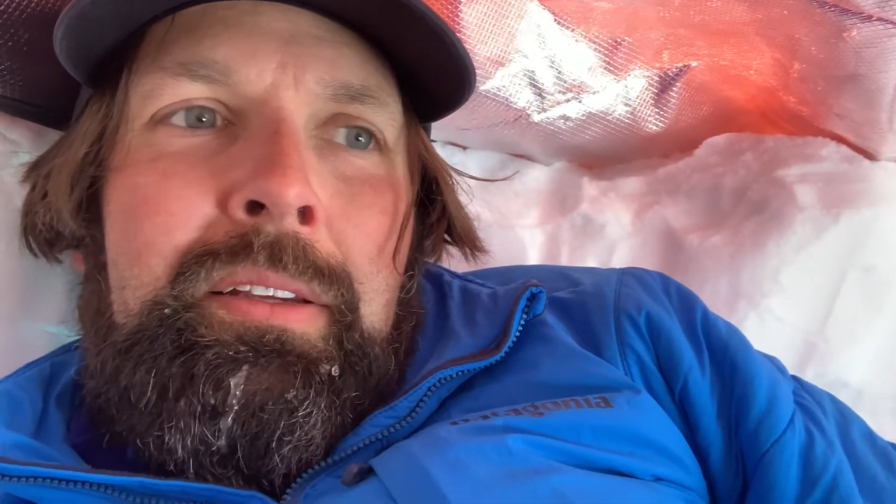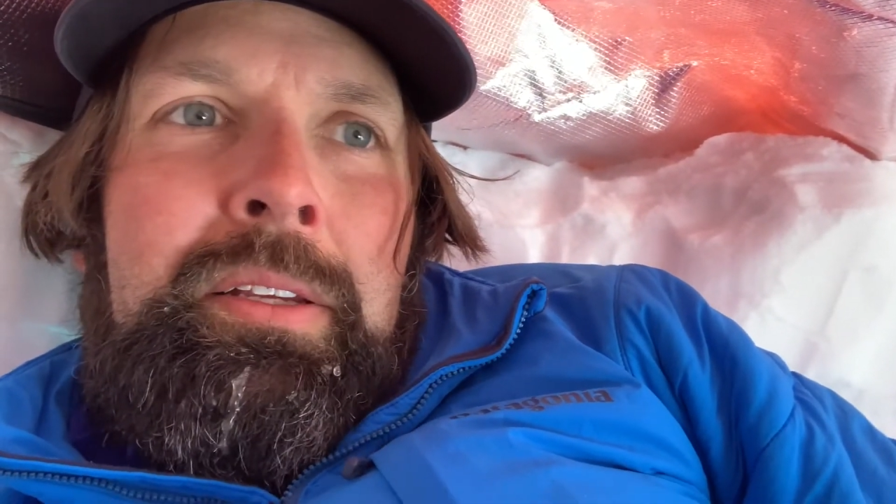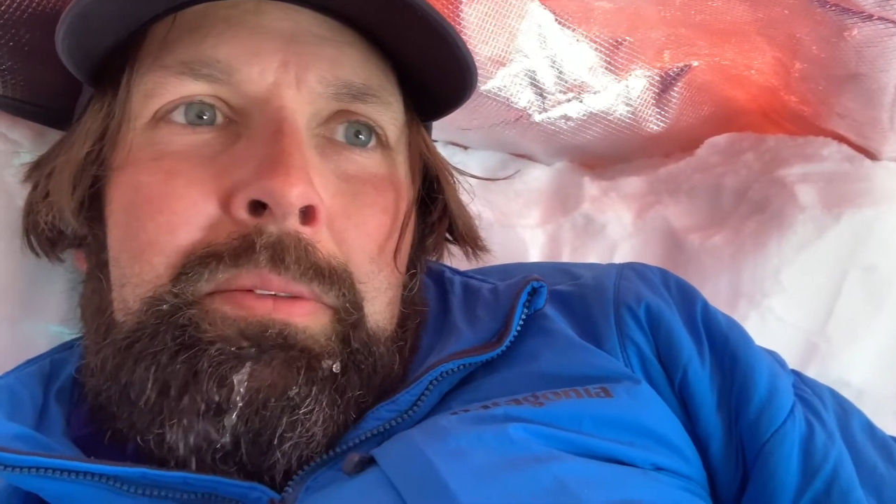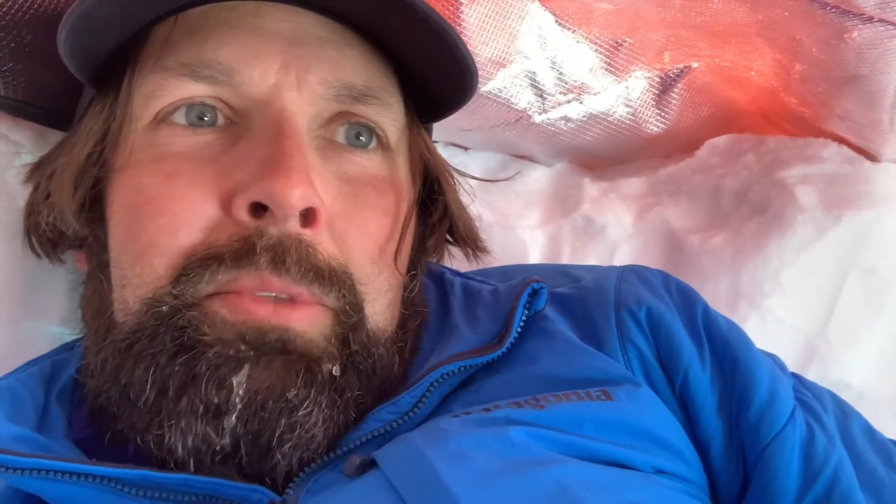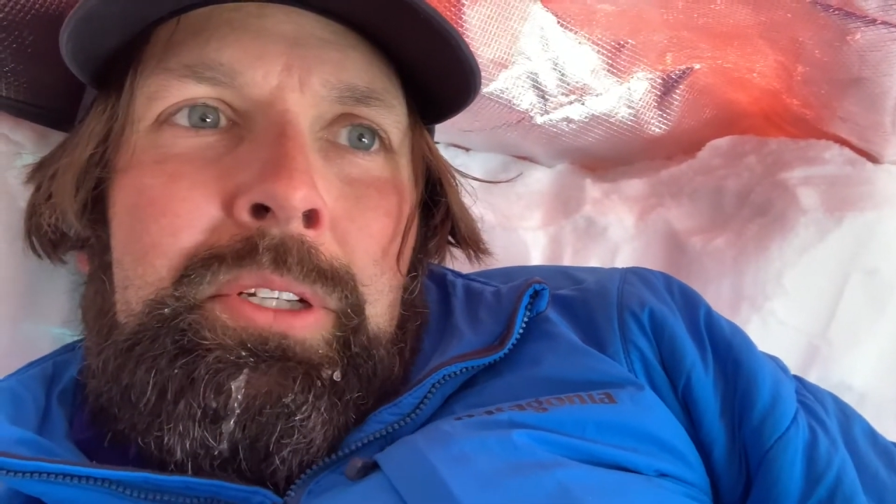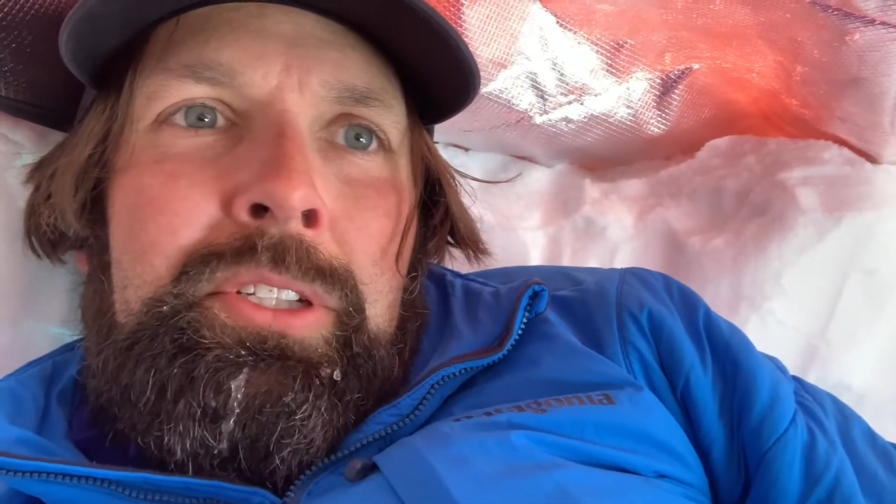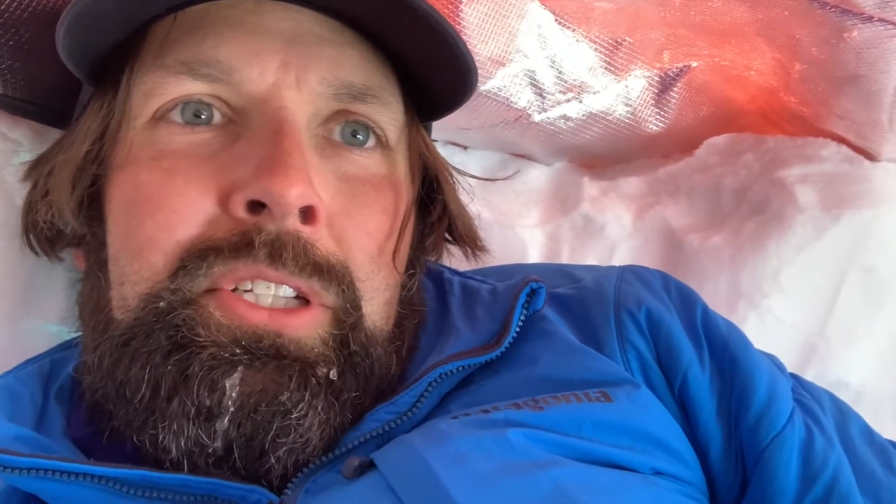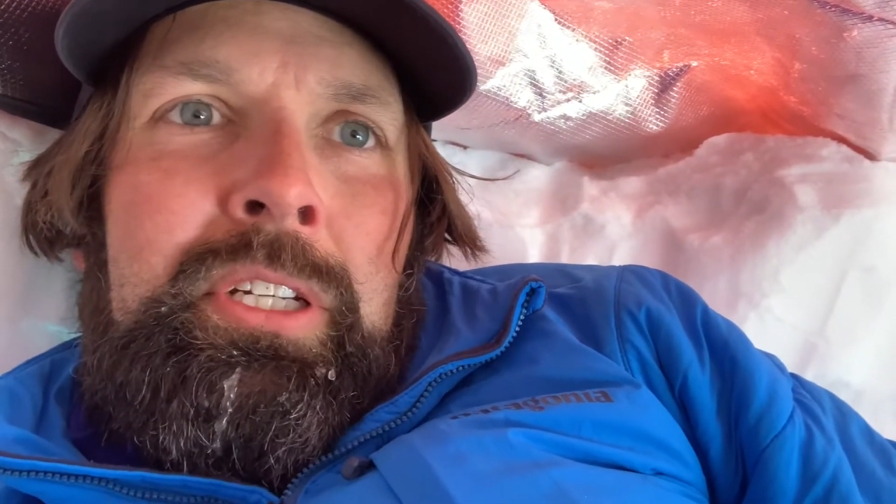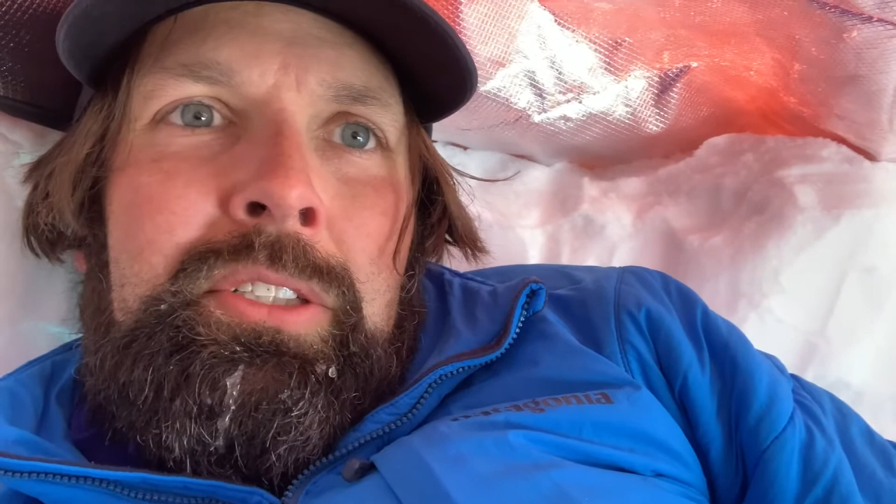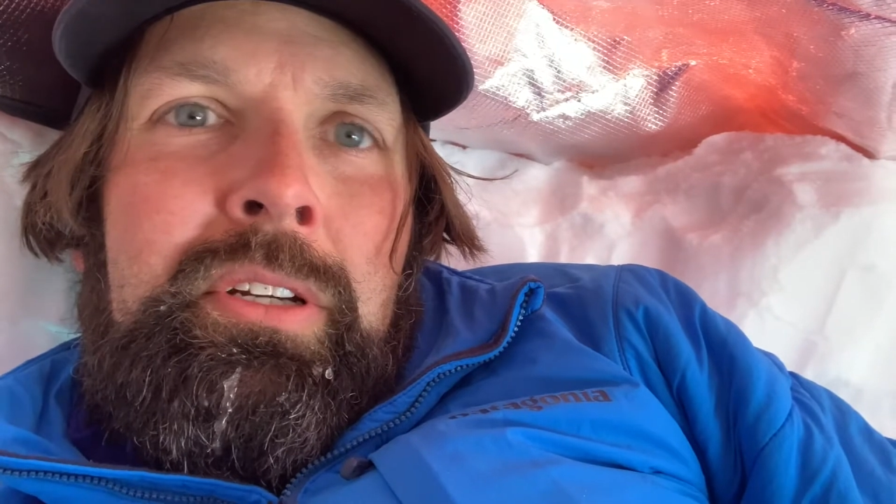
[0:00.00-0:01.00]
Build
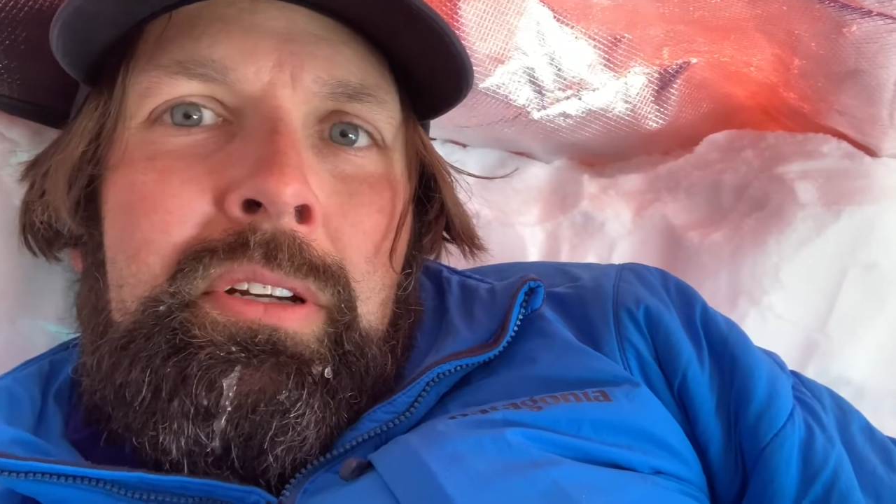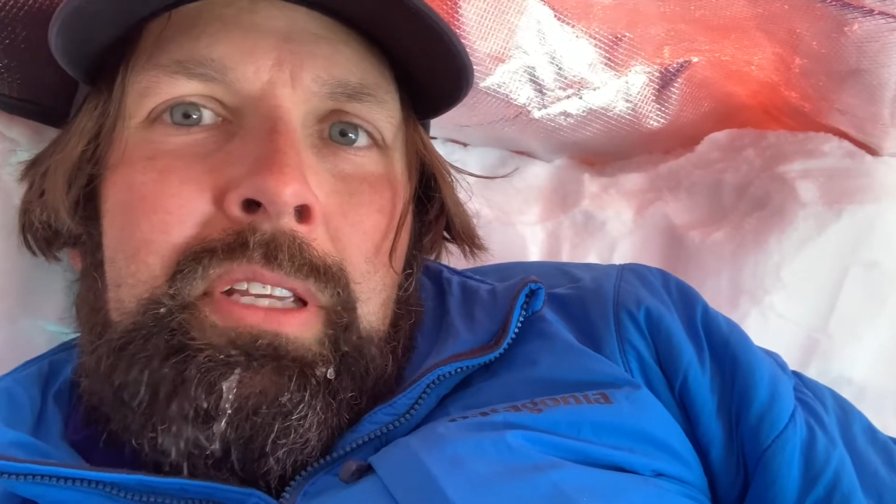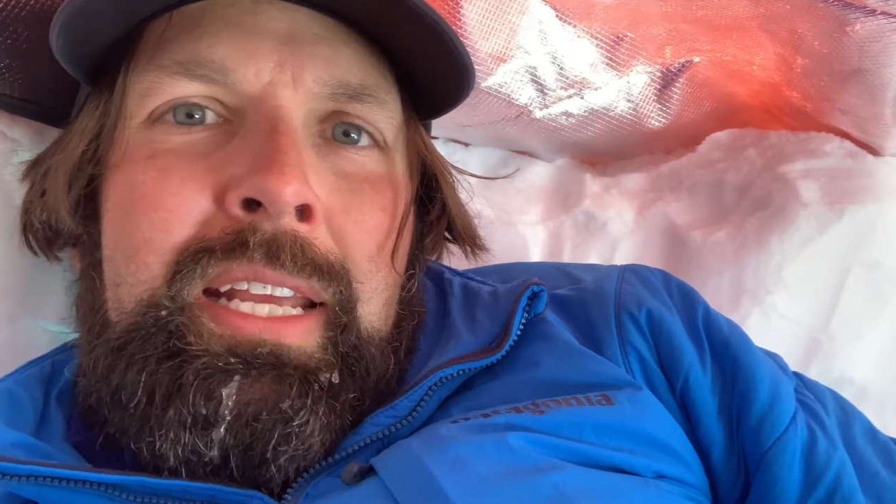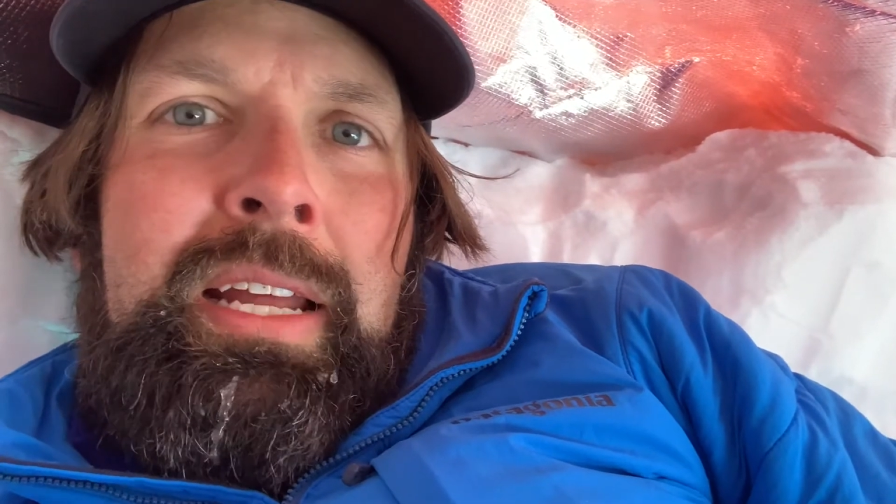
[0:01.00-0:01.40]
shelter, get